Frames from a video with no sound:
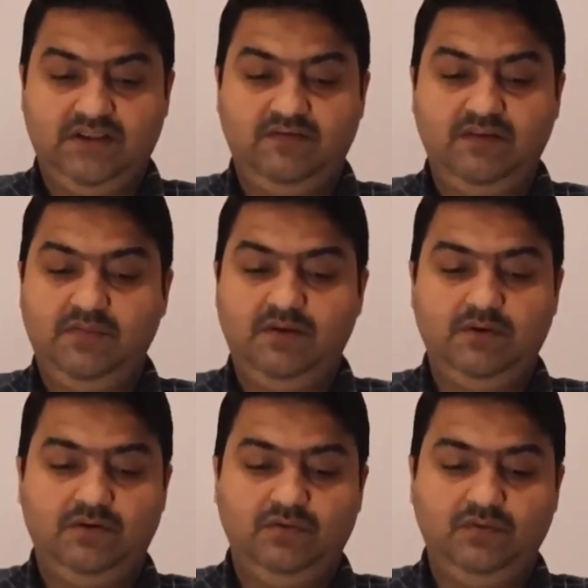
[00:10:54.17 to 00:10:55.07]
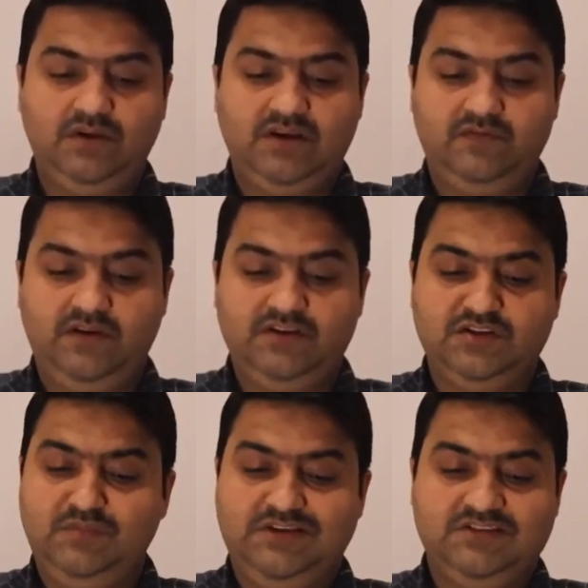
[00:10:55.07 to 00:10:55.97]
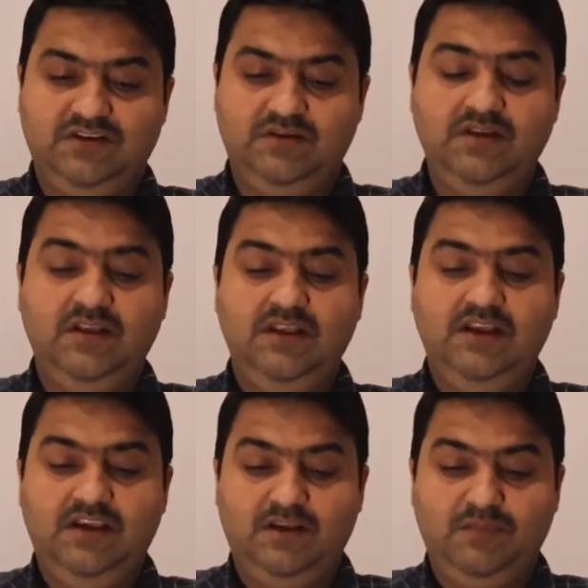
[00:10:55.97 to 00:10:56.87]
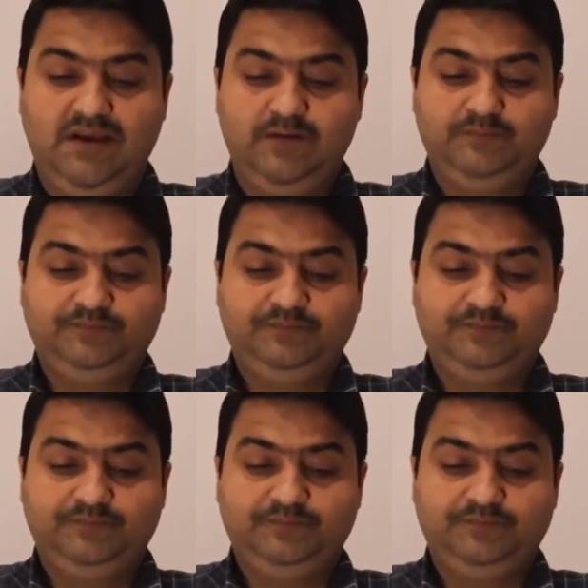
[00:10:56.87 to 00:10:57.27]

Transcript: they will be able to do the configuration, because in my